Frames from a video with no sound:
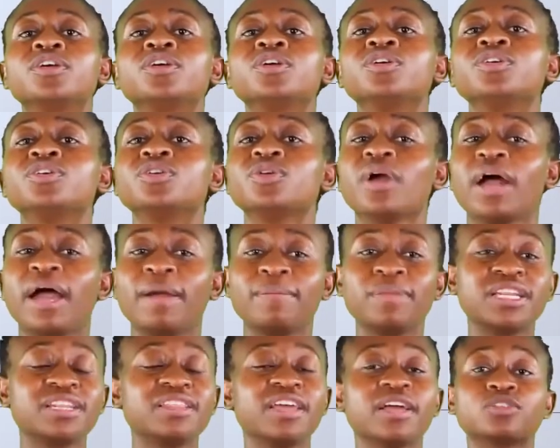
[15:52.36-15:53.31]

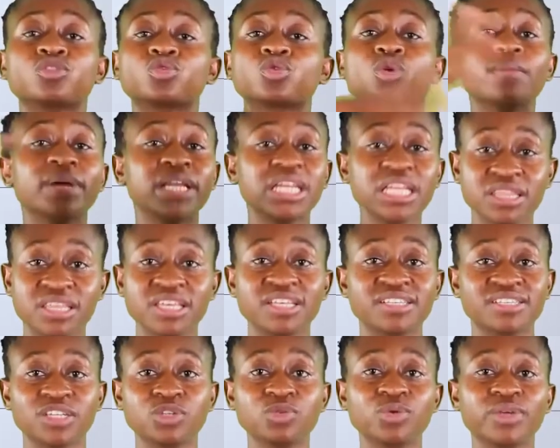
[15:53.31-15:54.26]
There are so many
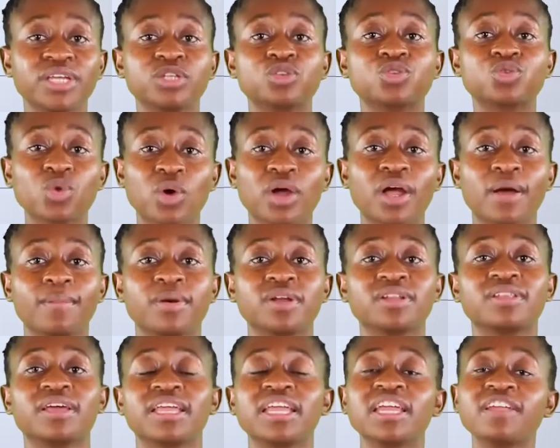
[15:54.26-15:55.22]
things that we can talk
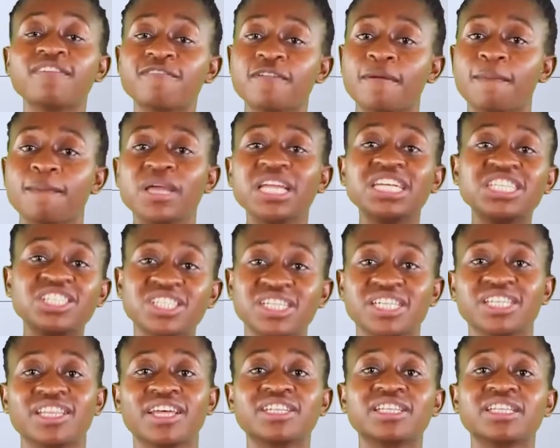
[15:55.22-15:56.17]
about. The
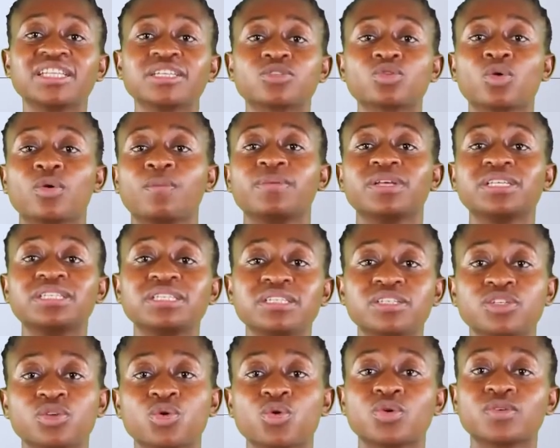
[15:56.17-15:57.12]
inflammation that this
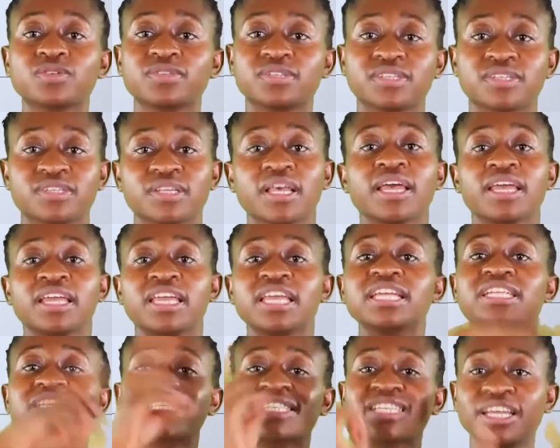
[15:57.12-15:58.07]
obesity causes
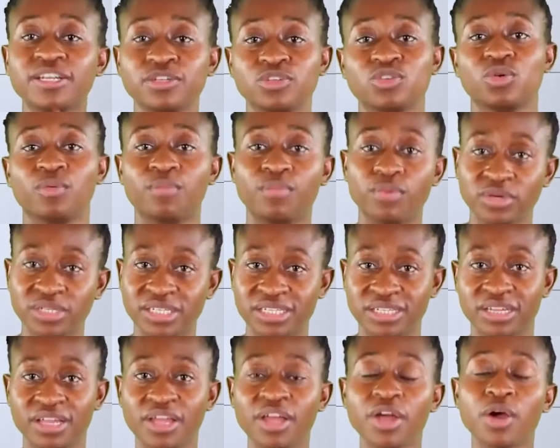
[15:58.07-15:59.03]
inside your
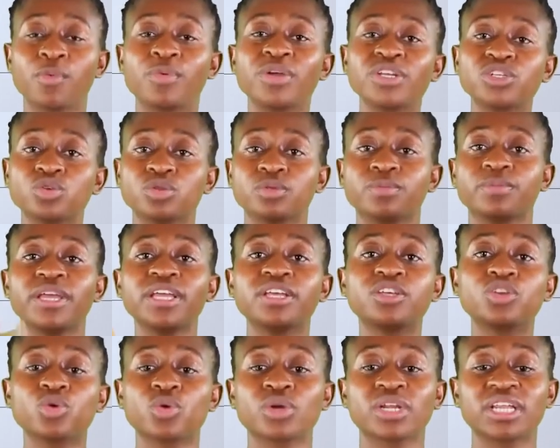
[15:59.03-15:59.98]
body, which will make your